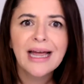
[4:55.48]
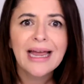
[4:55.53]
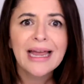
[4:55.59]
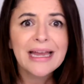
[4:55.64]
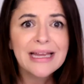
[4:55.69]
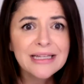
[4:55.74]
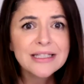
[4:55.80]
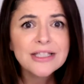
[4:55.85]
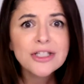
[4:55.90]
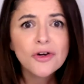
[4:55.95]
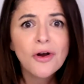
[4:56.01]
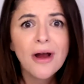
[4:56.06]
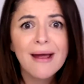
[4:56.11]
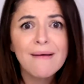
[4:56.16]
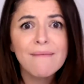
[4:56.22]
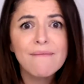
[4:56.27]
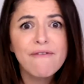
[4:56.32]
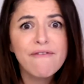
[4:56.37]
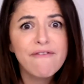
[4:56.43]

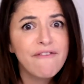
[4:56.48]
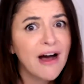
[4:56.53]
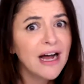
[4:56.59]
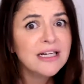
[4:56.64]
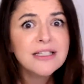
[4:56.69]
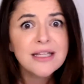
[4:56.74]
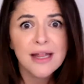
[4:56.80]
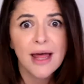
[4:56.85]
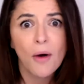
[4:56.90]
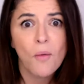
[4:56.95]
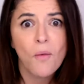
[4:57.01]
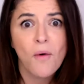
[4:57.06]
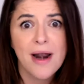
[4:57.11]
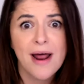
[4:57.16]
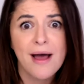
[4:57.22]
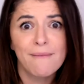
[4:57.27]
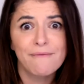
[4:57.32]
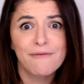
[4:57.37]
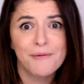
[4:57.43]
Instagram fucked that one
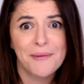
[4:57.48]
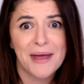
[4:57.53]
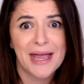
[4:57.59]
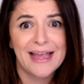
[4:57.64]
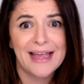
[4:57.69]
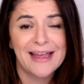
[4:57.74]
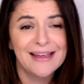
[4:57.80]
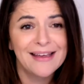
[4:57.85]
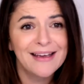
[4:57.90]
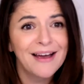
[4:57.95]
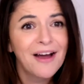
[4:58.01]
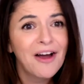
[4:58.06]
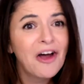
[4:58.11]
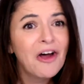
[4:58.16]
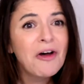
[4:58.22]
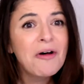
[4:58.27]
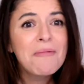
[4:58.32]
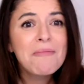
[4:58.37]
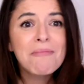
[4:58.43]
up for me.
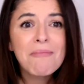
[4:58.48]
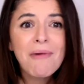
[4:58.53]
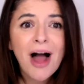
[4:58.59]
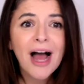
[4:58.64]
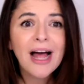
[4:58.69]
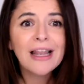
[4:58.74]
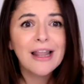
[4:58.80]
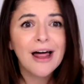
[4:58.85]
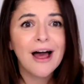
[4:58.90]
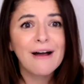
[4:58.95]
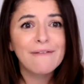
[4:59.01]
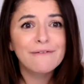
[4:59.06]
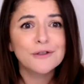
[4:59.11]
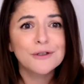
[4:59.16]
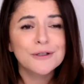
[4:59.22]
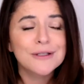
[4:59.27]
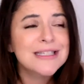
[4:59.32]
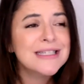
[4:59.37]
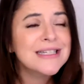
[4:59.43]
My life
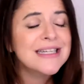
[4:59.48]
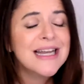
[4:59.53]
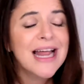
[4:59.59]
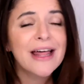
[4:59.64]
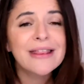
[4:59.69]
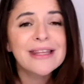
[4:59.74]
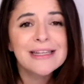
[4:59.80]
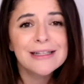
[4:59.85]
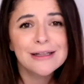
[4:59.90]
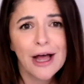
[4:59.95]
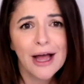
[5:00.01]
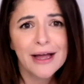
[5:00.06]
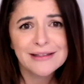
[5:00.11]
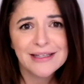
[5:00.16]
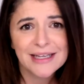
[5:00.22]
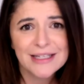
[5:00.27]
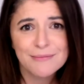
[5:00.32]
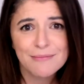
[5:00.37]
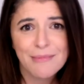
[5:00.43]
looks nothing like
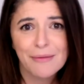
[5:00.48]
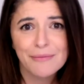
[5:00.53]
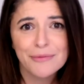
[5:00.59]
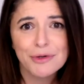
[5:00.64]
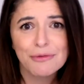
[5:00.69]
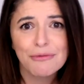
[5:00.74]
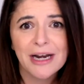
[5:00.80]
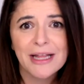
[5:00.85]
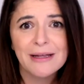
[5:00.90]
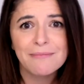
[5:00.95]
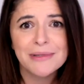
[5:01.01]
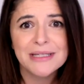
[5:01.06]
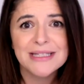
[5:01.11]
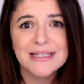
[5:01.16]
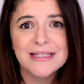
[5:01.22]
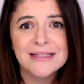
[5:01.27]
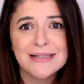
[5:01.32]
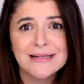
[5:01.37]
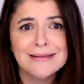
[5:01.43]
these mums running
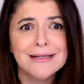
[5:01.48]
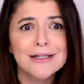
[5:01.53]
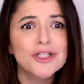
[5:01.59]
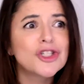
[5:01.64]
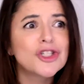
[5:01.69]
businesses and